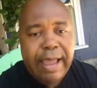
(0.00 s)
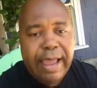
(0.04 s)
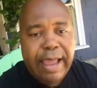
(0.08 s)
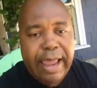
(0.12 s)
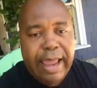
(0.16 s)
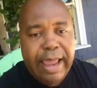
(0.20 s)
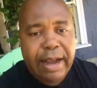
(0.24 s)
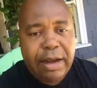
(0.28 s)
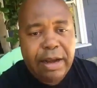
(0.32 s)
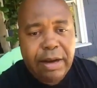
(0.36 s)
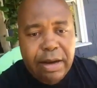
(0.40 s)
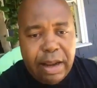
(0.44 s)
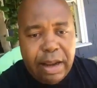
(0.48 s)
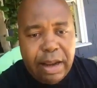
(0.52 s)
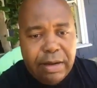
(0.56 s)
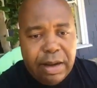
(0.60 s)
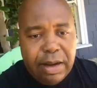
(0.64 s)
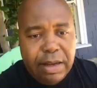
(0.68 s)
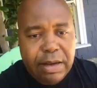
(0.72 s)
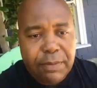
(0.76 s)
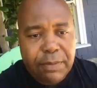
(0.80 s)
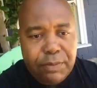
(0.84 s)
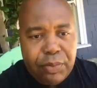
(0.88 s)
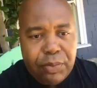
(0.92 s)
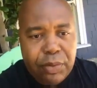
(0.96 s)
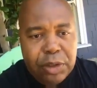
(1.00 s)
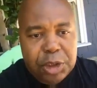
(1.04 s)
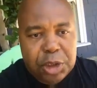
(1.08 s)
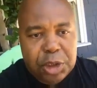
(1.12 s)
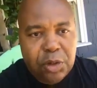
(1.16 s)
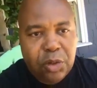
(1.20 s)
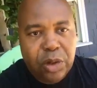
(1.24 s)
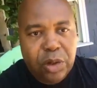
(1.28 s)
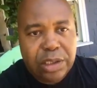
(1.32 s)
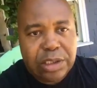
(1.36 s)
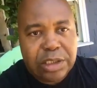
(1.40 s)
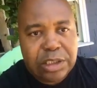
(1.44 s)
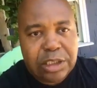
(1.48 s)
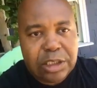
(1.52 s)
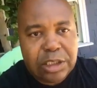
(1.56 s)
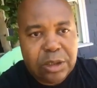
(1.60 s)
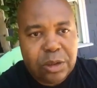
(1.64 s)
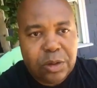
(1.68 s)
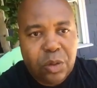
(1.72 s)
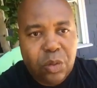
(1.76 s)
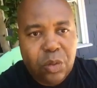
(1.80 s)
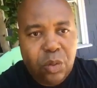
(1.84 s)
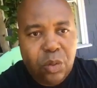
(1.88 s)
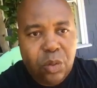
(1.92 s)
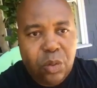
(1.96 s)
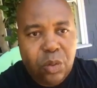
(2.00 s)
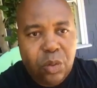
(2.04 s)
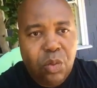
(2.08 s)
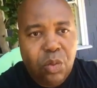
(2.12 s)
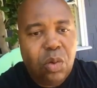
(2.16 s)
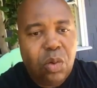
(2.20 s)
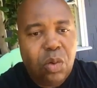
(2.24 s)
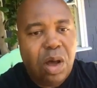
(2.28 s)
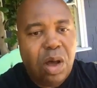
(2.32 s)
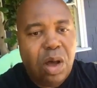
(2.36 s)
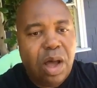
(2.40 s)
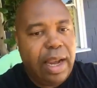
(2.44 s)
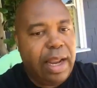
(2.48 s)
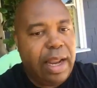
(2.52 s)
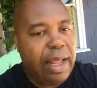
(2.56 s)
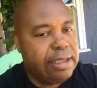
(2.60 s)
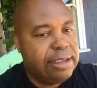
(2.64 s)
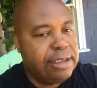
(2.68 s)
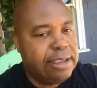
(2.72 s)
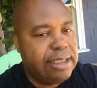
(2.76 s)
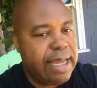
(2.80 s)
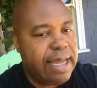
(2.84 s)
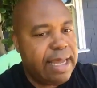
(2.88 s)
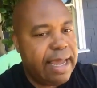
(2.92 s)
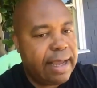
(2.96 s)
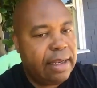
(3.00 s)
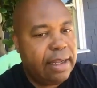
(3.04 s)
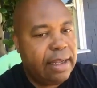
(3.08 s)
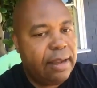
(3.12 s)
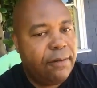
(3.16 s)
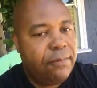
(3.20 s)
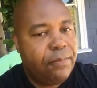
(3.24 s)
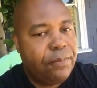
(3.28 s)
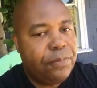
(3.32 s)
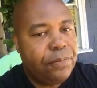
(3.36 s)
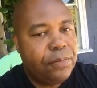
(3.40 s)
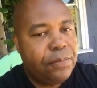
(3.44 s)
and to put you into what exactly?